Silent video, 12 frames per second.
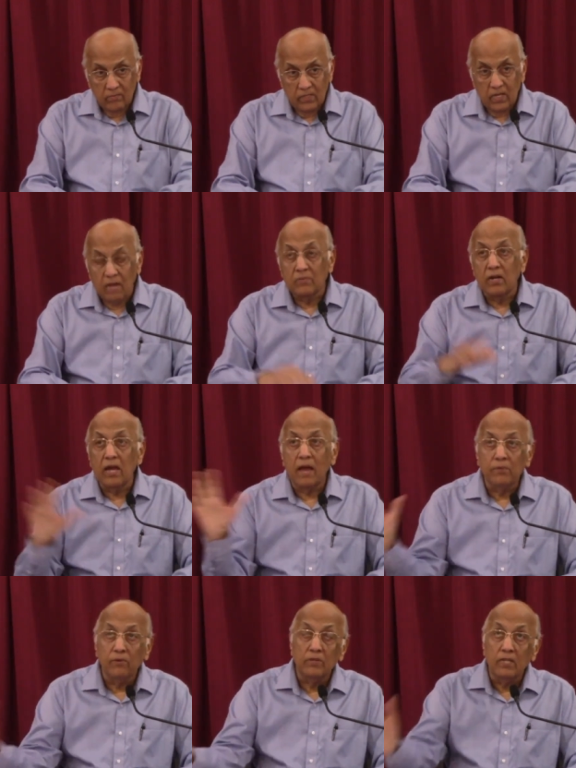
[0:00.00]
He said, I'm not
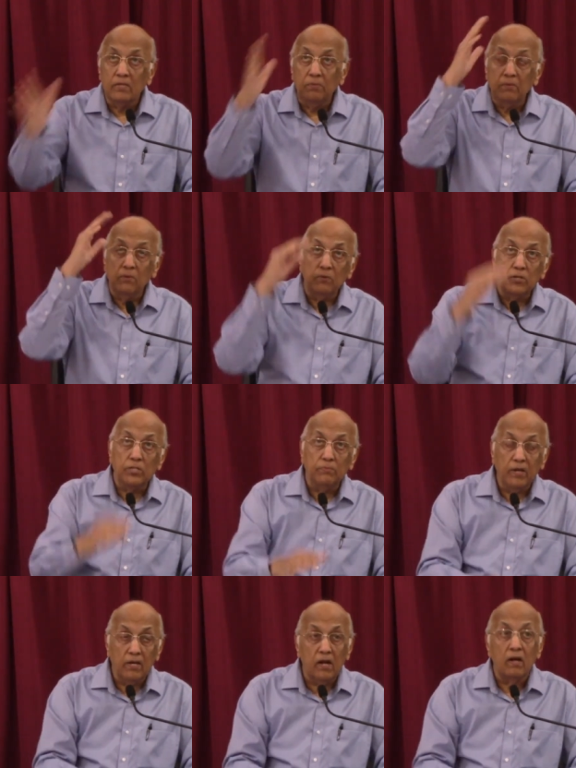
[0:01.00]
happy with these people
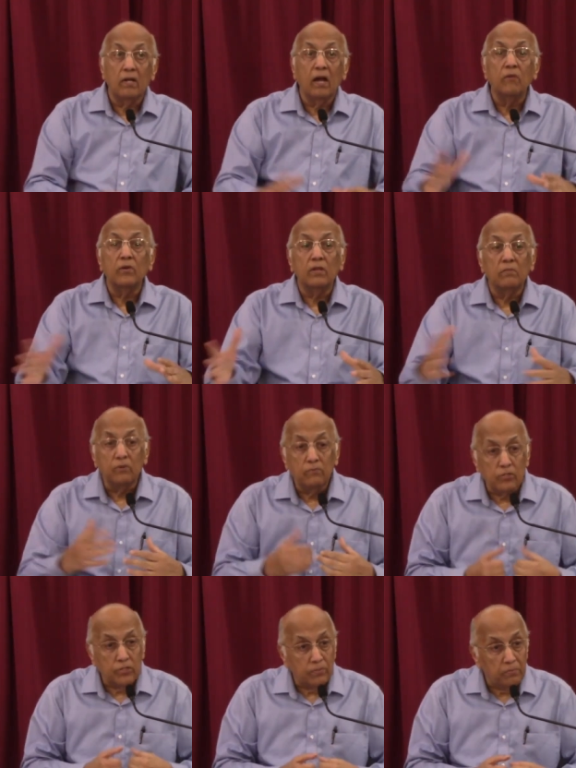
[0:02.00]
worshiping God. I want them to
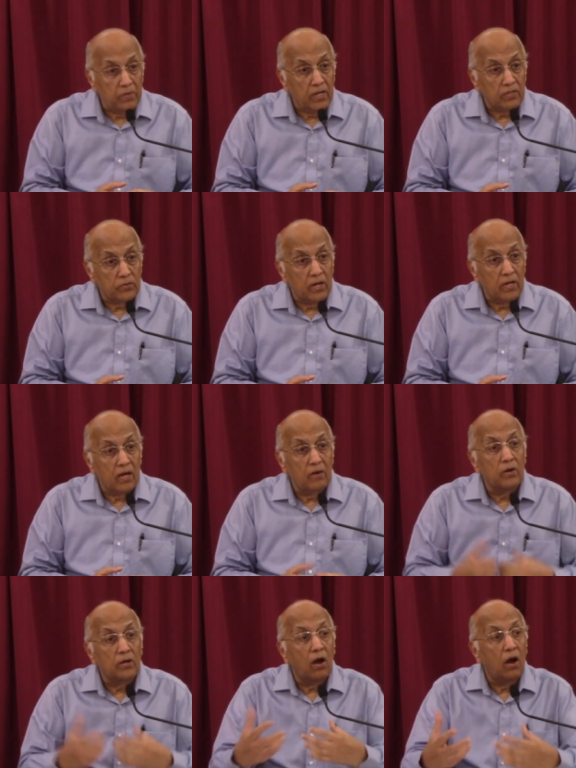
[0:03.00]
worship me as well. I
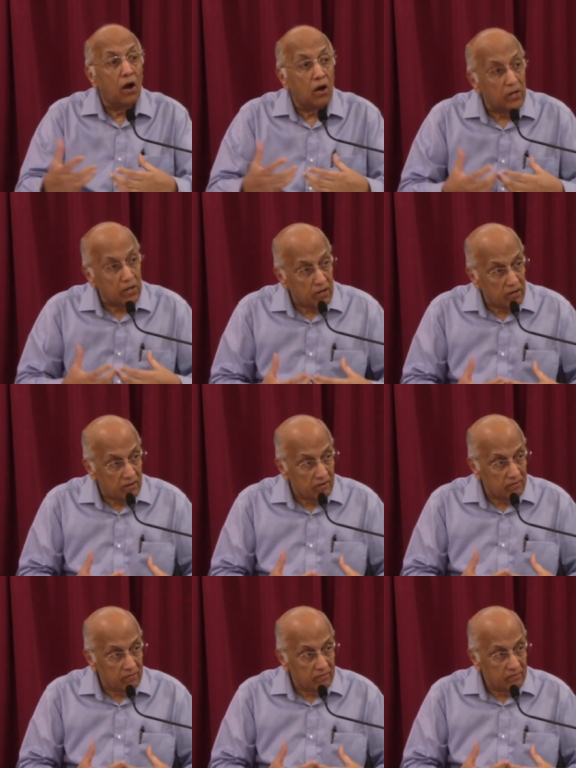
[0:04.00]
want
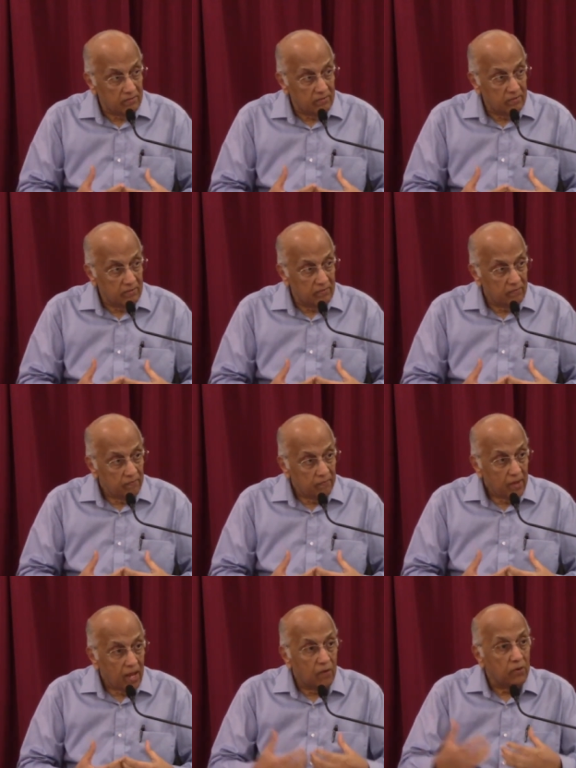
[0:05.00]
honor.
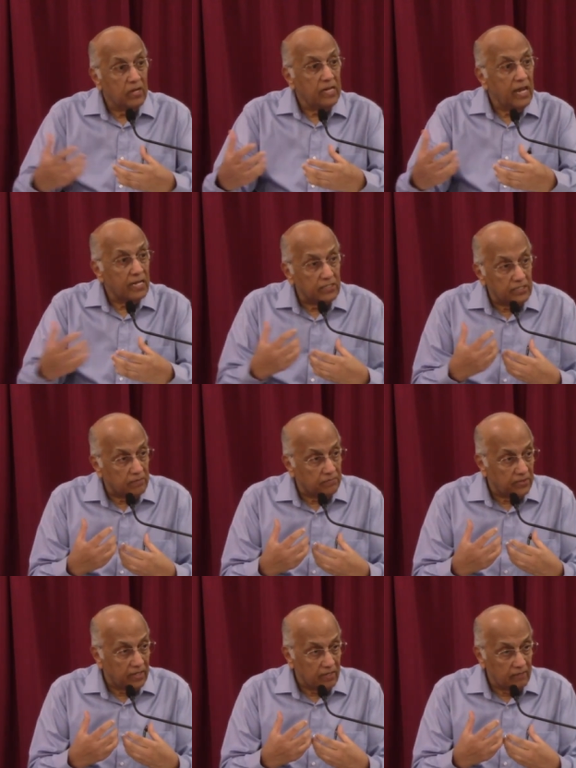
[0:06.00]
I want to get
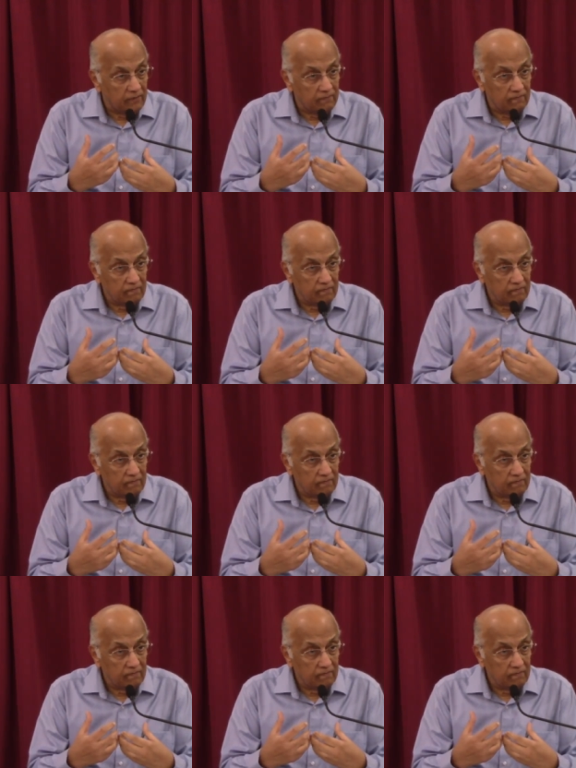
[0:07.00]
something.